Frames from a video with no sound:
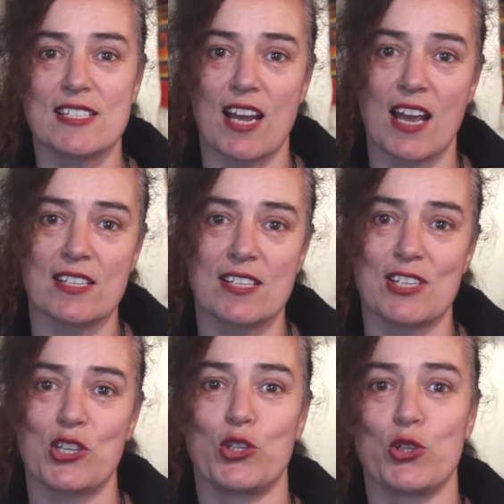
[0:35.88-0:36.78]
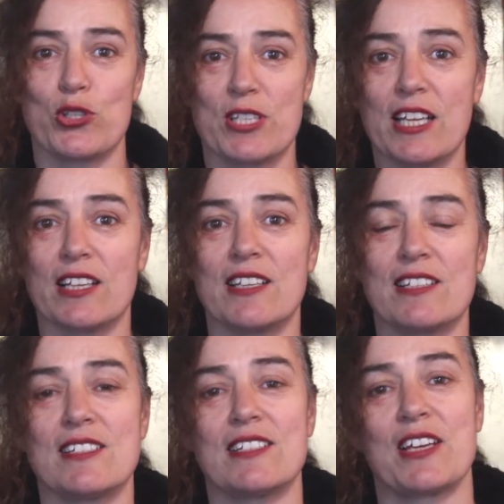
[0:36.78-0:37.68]
States, New
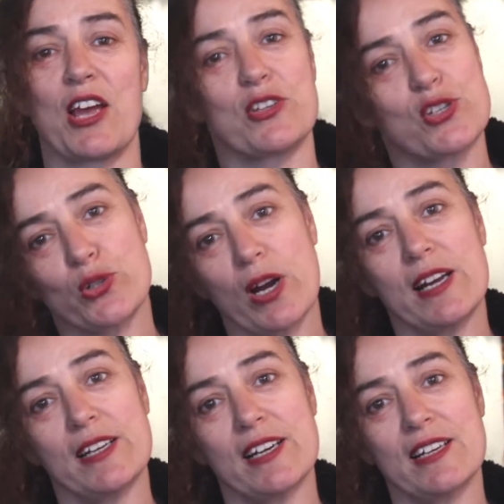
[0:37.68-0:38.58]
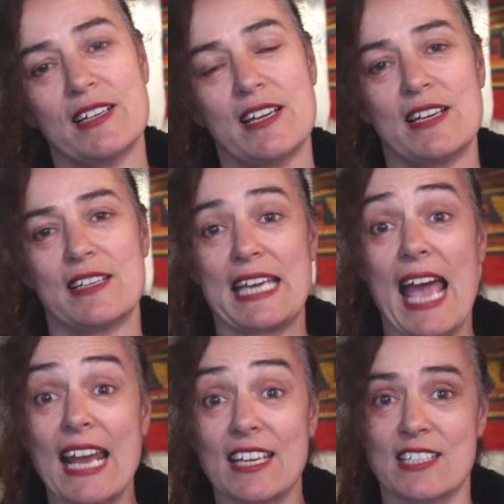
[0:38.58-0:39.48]
Zealand, Australia,
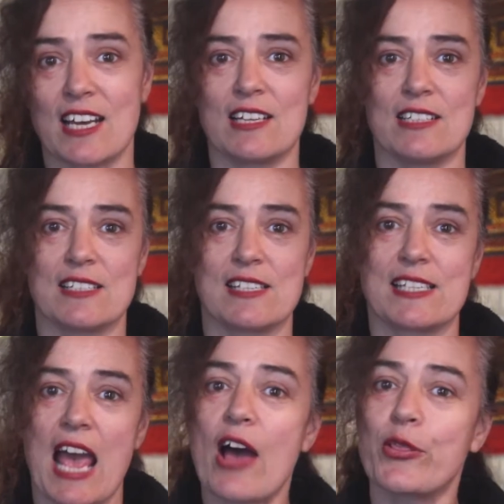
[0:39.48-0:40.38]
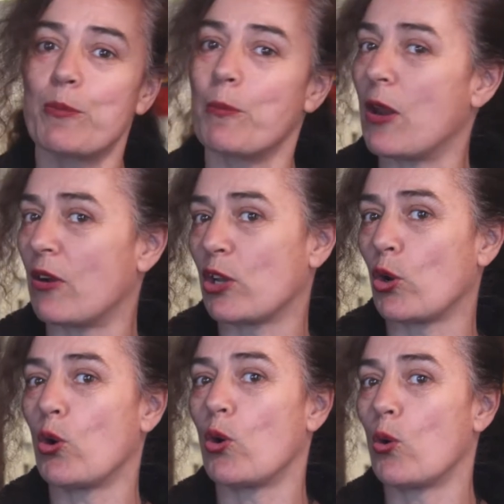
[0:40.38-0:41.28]
Canada, South America,
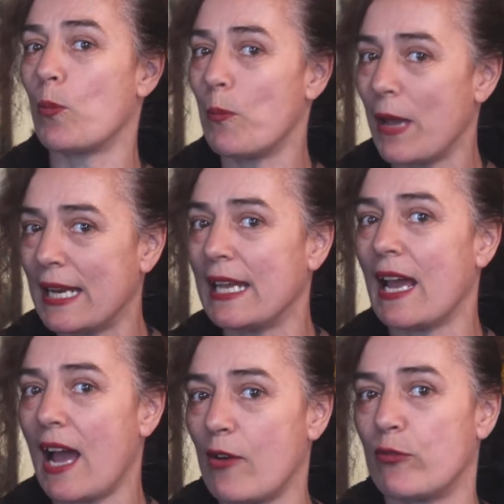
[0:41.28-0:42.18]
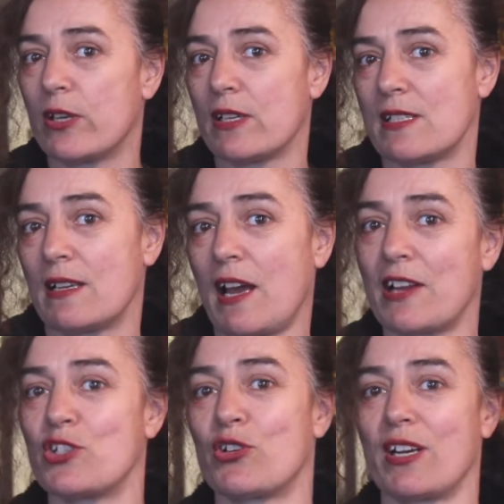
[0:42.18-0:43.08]
or many African
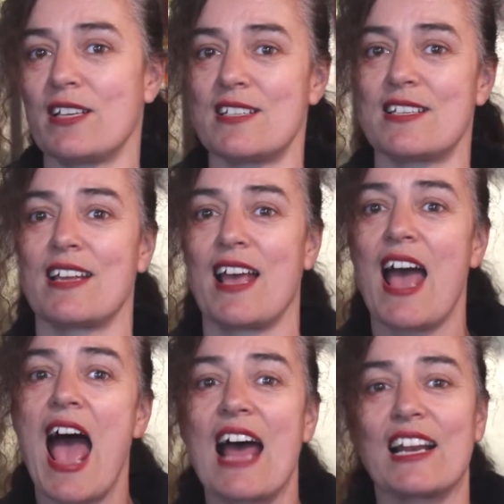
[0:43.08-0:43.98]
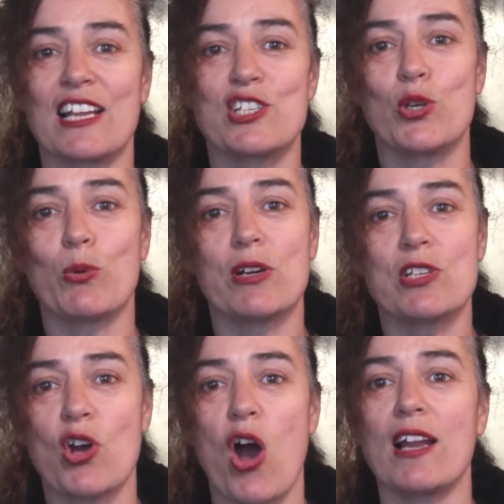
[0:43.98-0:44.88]
countries, unless you are
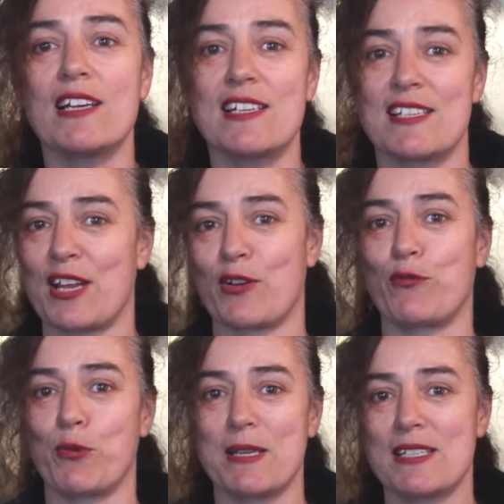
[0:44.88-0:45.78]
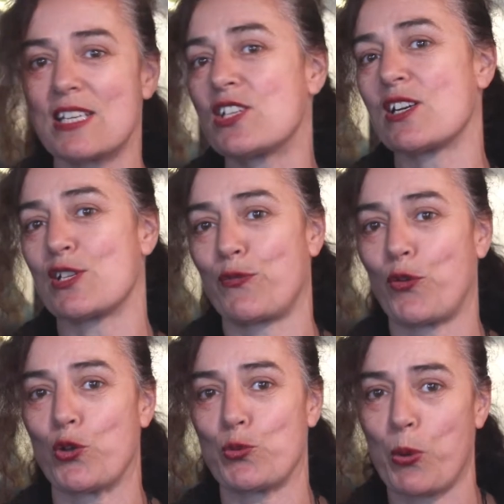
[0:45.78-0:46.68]
entirely descended from Indigenous
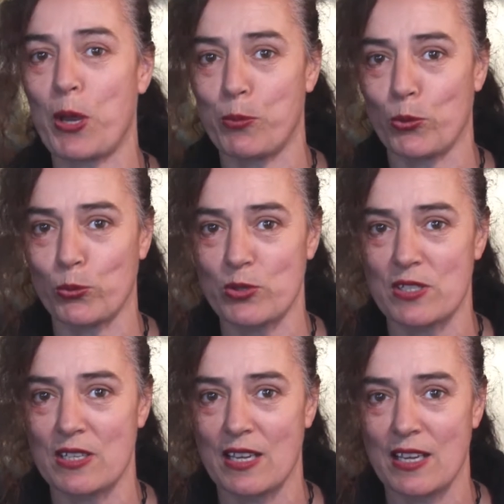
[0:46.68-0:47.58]
First Peoples,